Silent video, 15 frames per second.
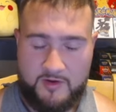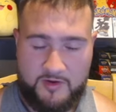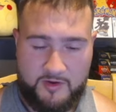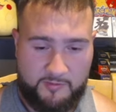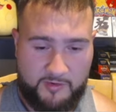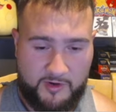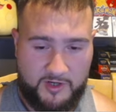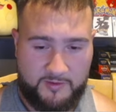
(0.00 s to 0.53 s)

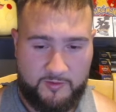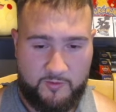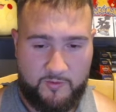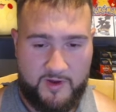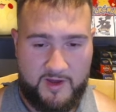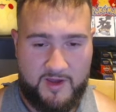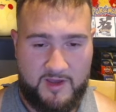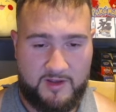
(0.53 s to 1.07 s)
Put them
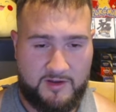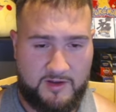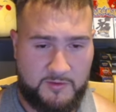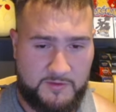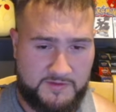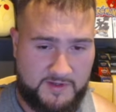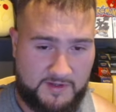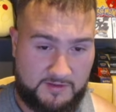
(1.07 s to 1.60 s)
away and don't
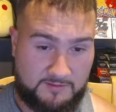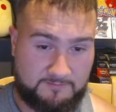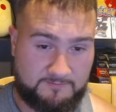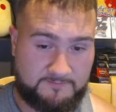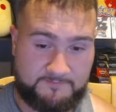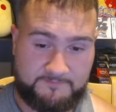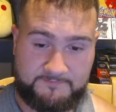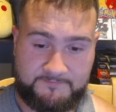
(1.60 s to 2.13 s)
sell them.
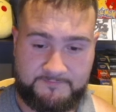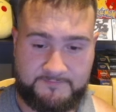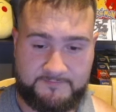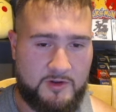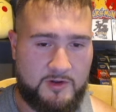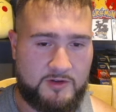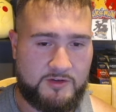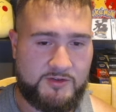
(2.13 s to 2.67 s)

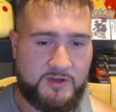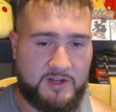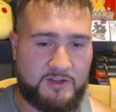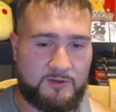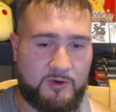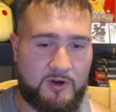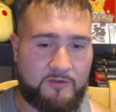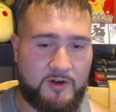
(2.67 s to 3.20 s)
Traded
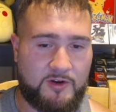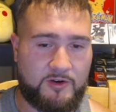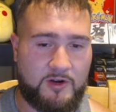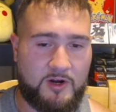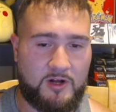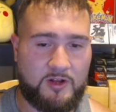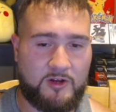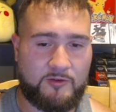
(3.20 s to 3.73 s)
1,200
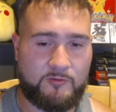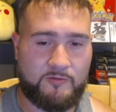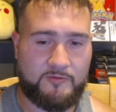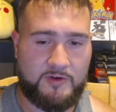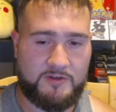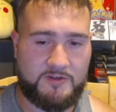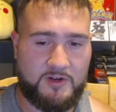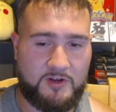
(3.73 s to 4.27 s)
holo and
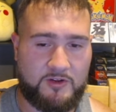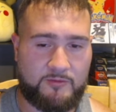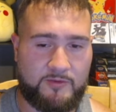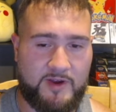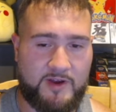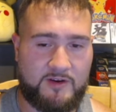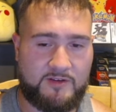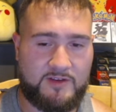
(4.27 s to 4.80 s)
reverse holo
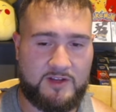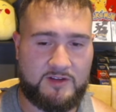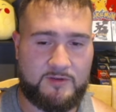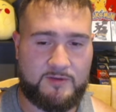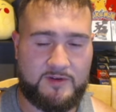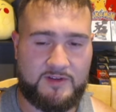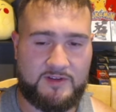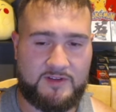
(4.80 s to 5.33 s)
rares at
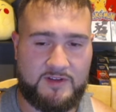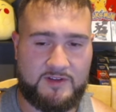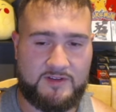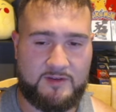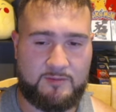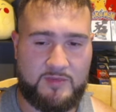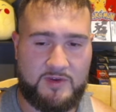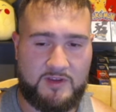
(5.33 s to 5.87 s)
20 cents a
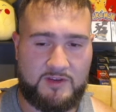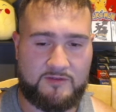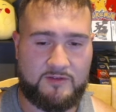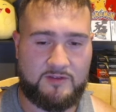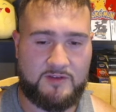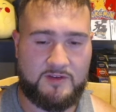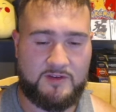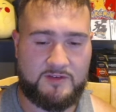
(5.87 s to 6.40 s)
piece for
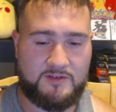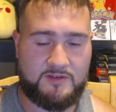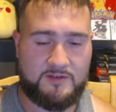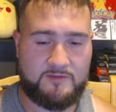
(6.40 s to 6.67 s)
this.